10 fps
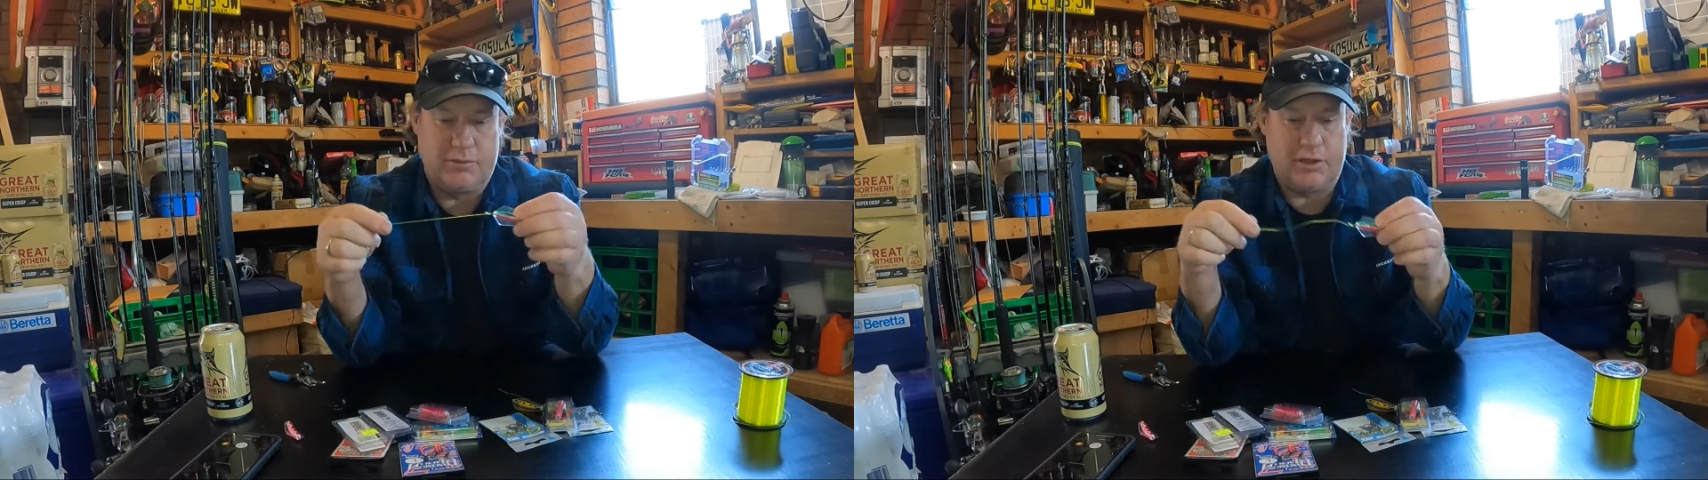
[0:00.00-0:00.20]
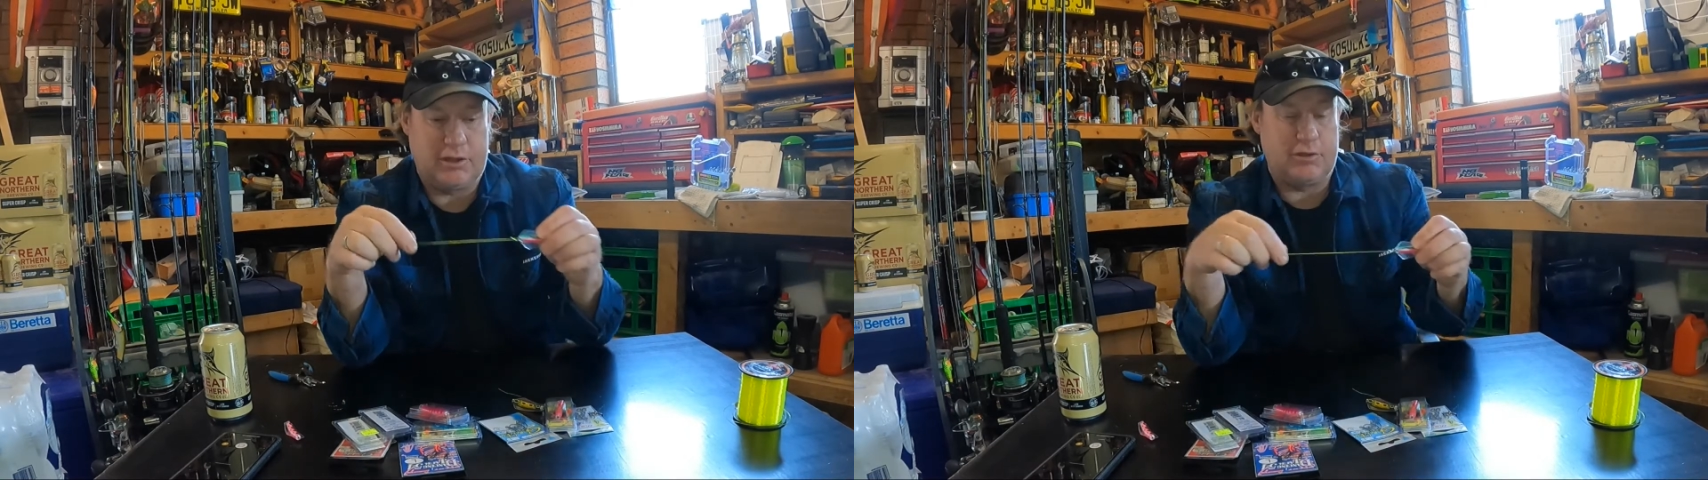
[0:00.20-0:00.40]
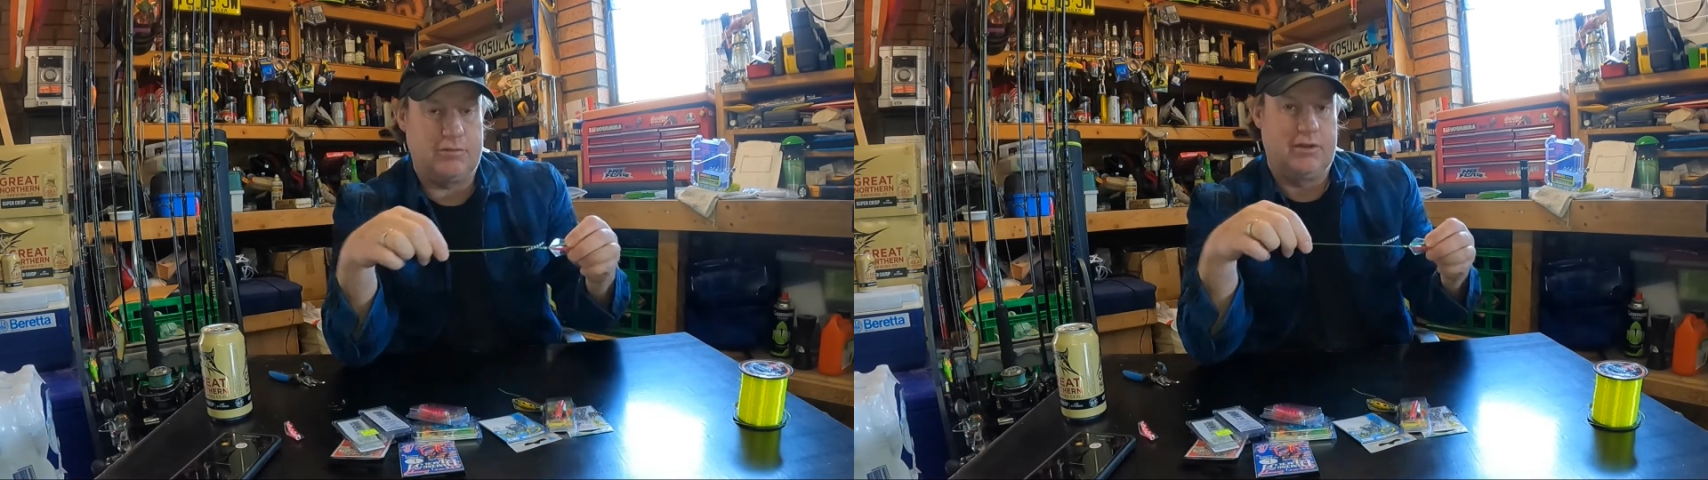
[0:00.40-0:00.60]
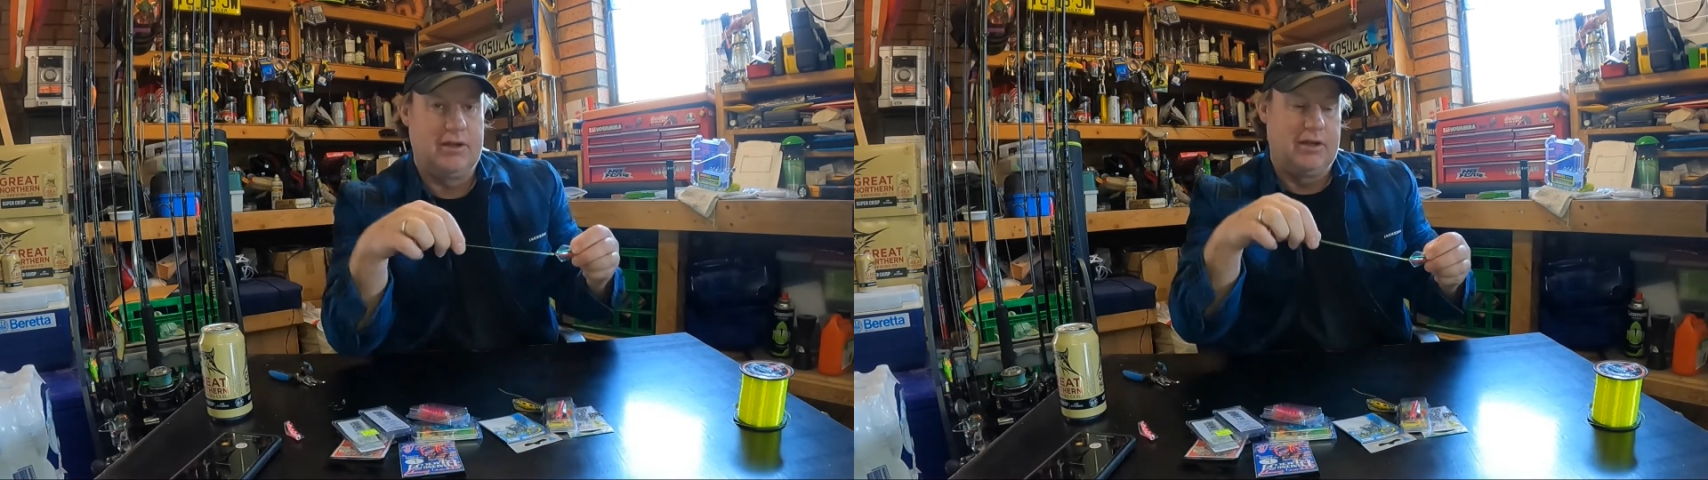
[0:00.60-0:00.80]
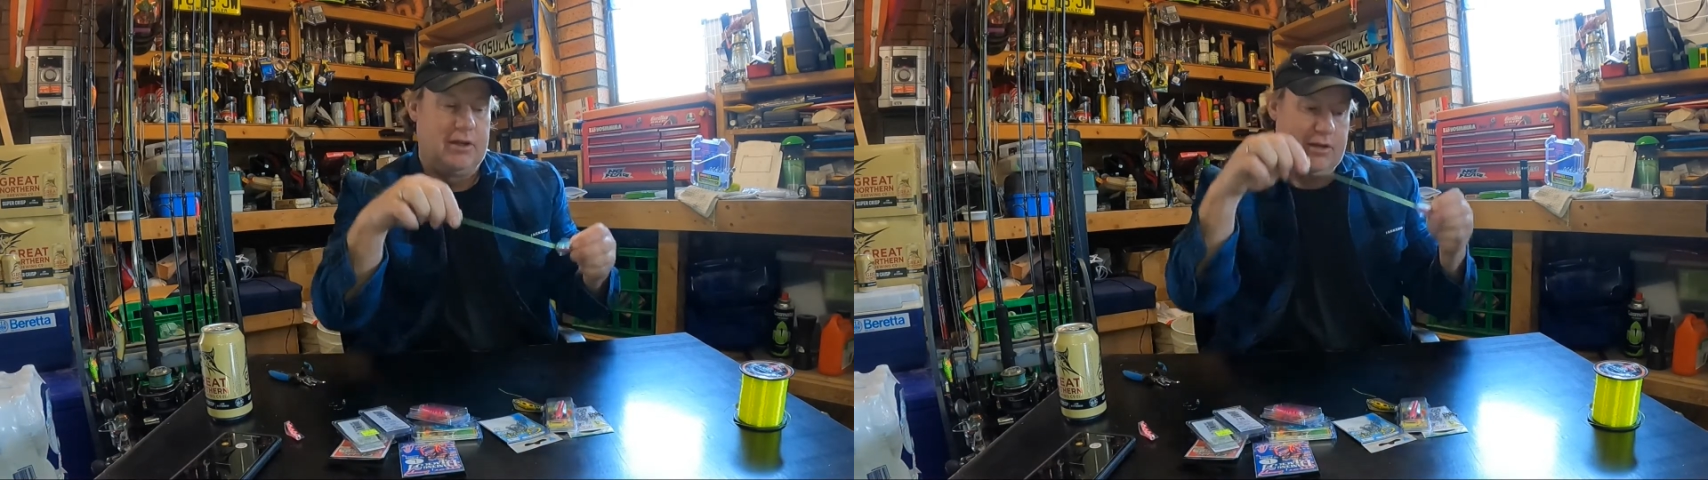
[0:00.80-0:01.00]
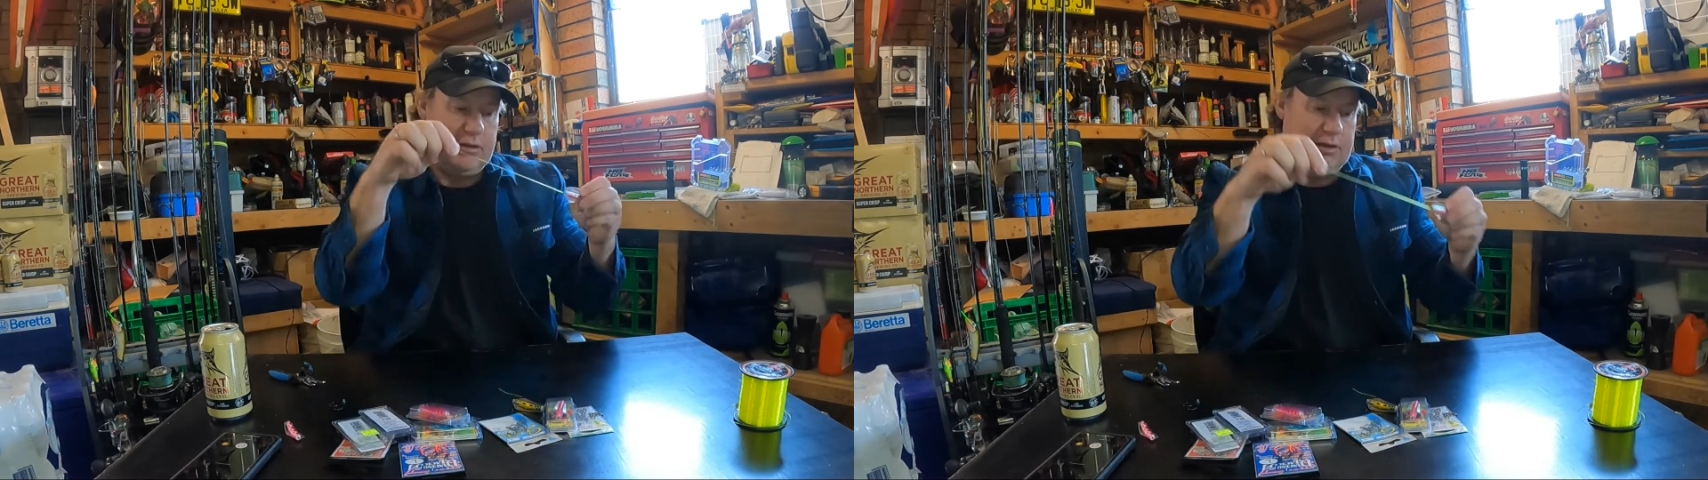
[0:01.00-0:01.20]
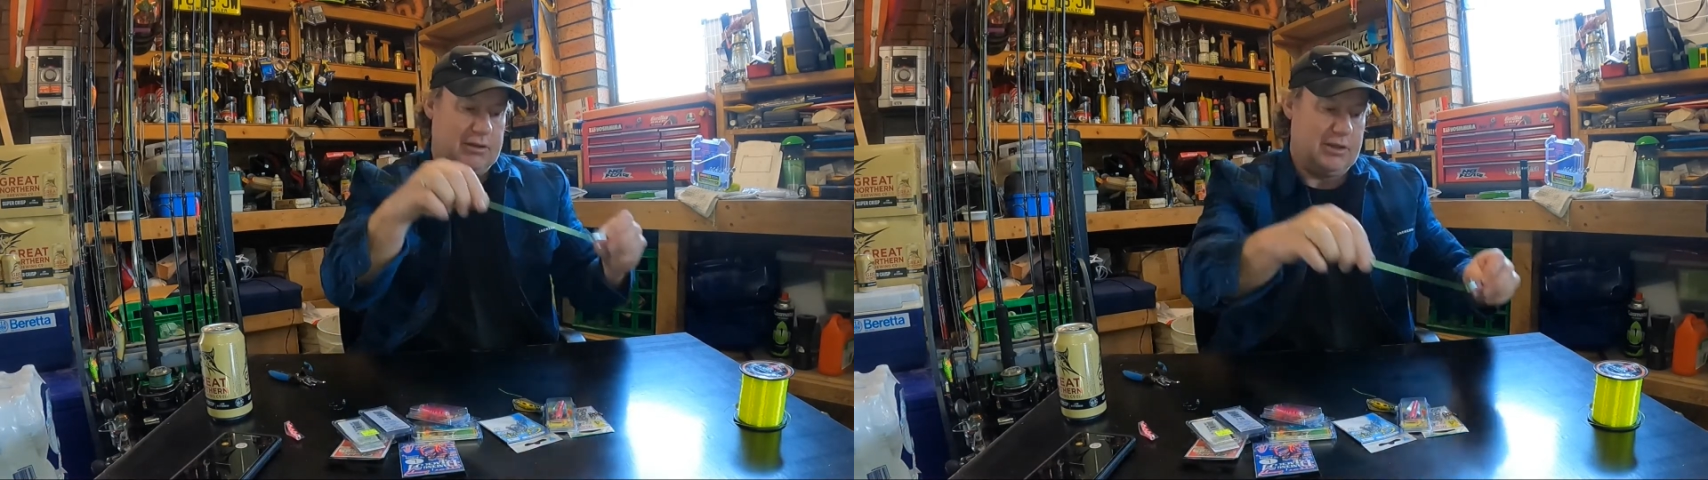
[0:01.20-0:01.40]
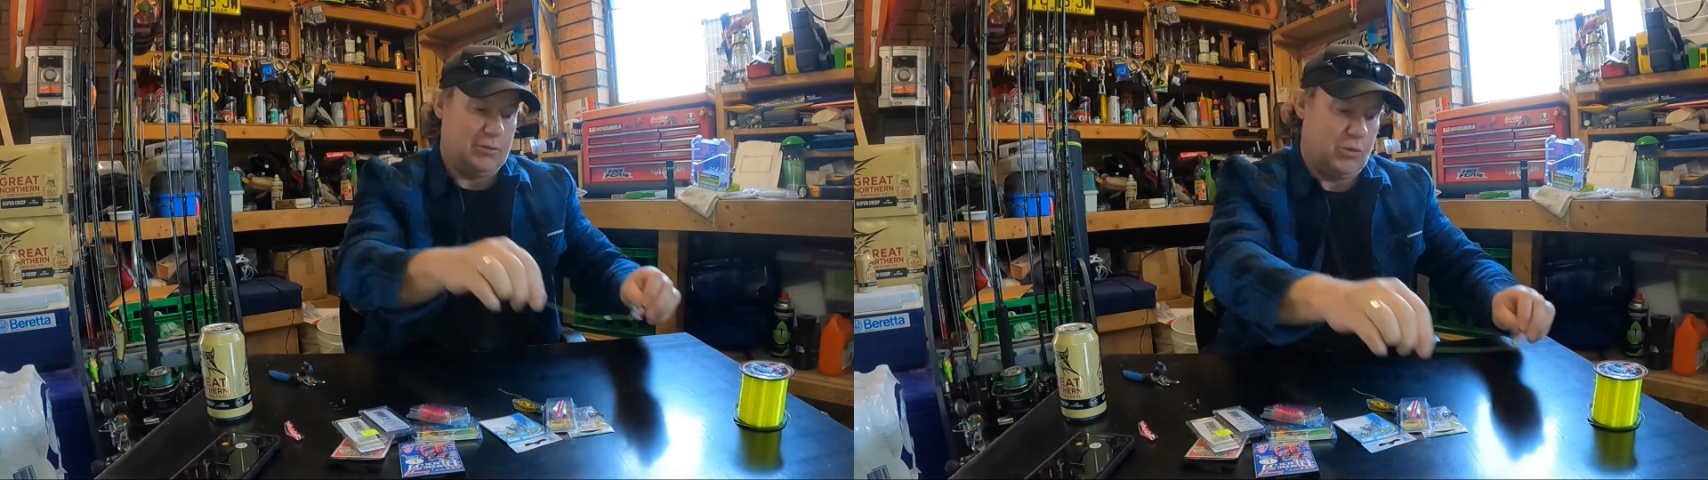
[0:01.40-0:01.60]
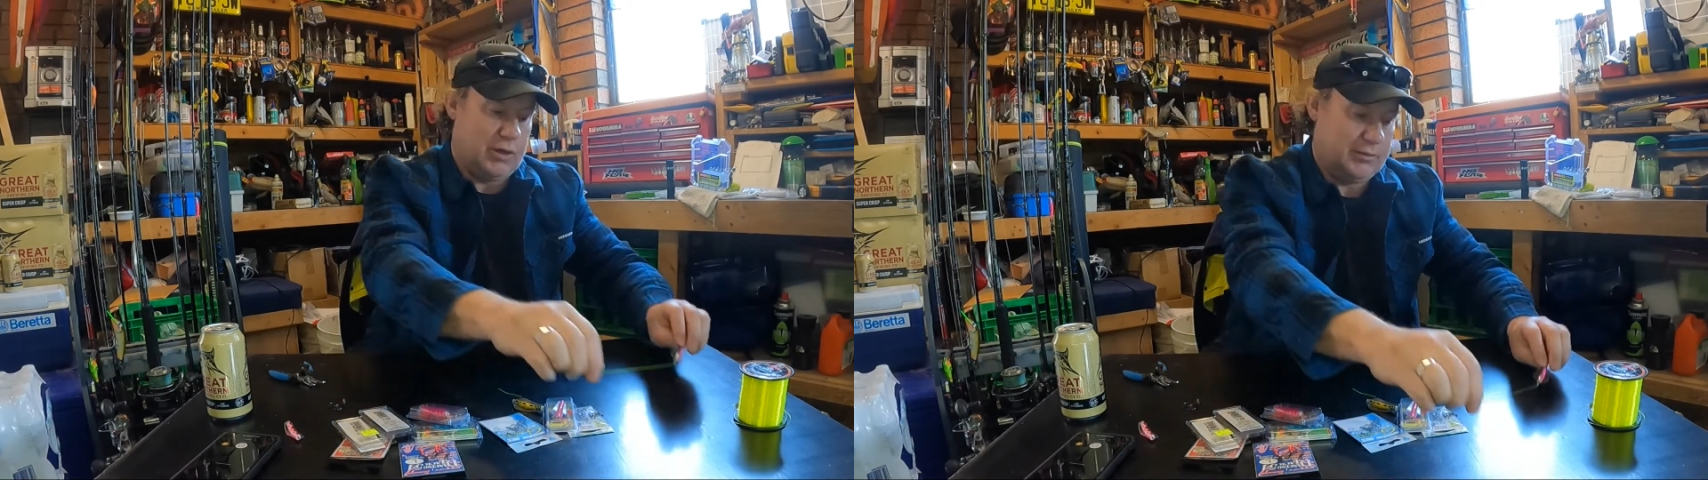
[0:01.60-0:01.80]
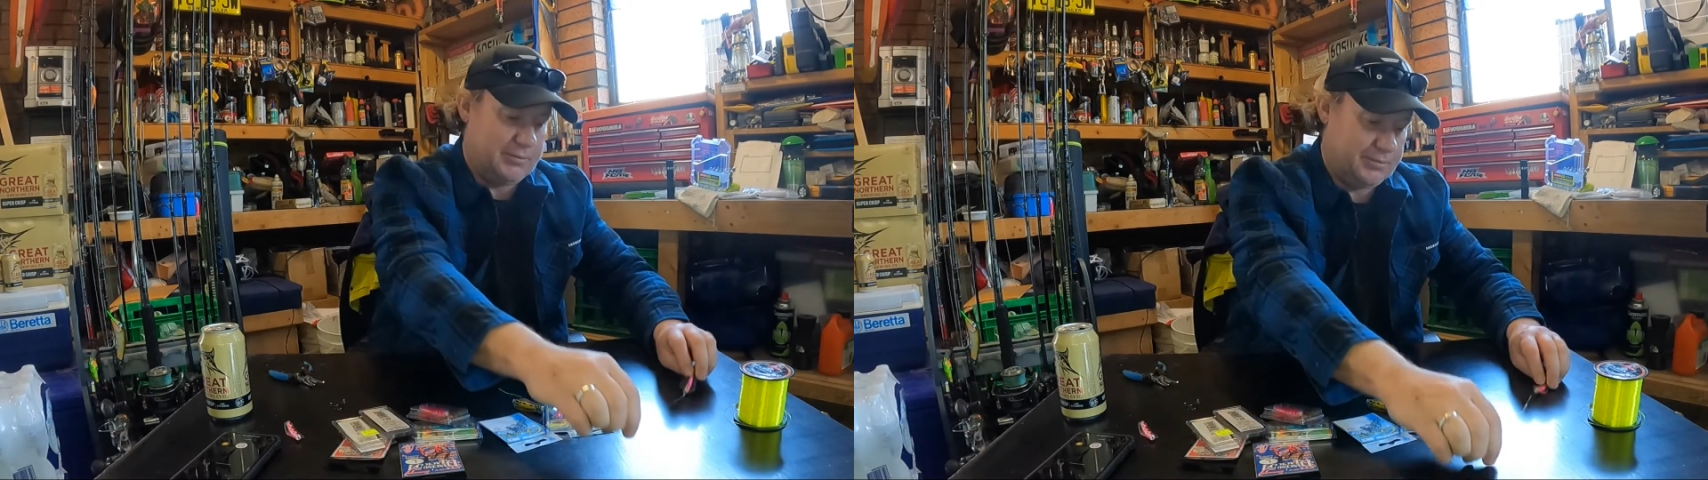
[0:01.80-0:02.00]
So that's number
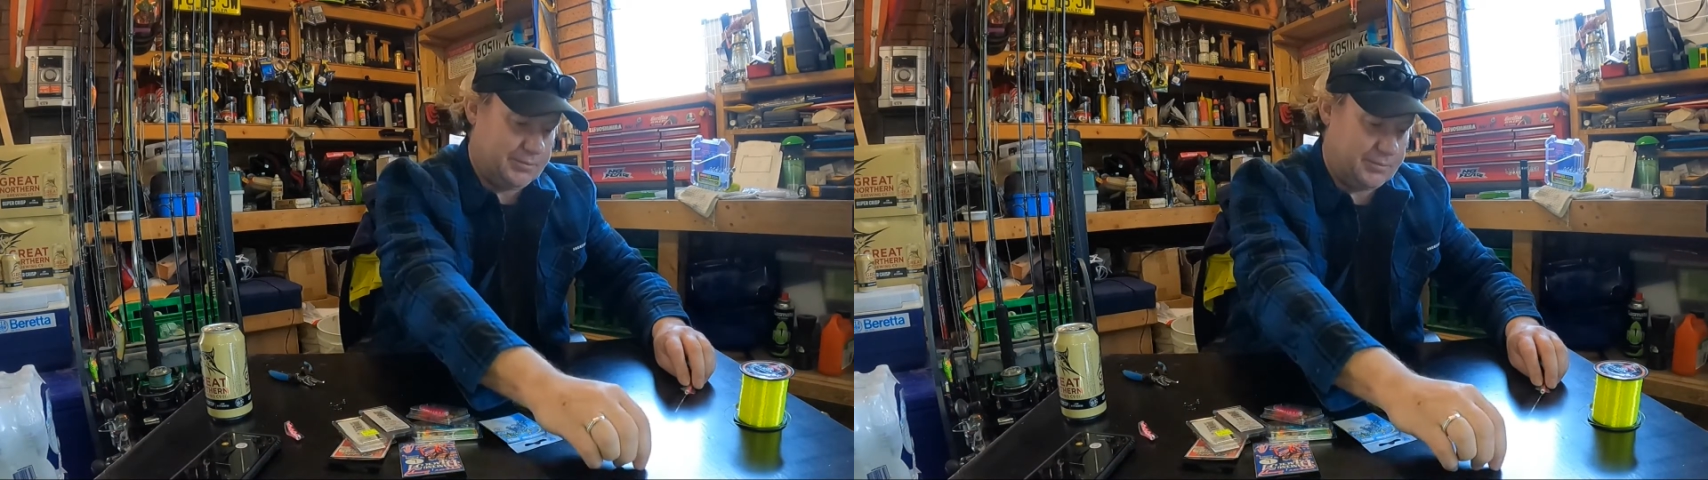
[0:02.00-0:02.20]
1.